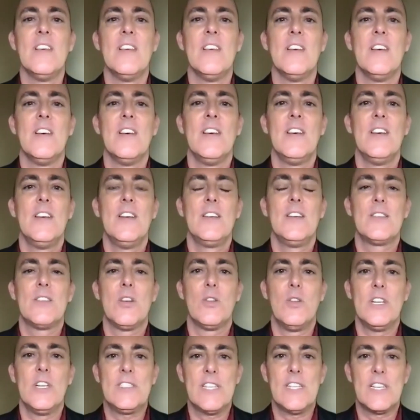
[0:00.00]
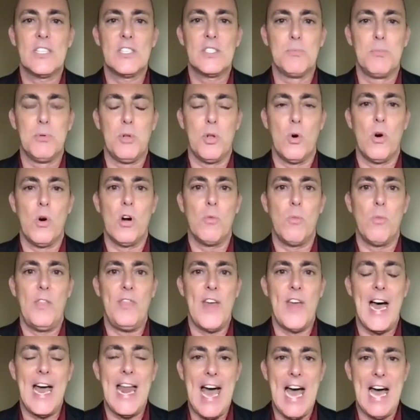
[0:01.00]
So let's explore what
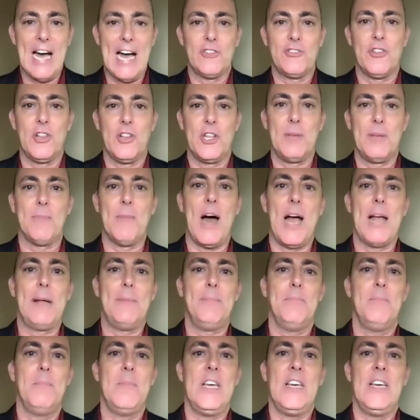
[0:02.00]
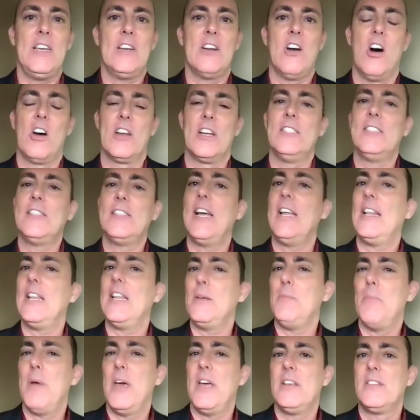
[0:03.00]
that actually might mean on a daily
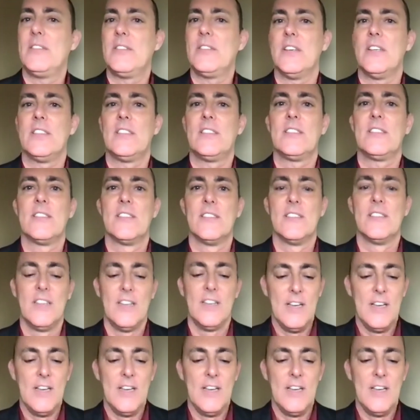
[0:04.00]
basis.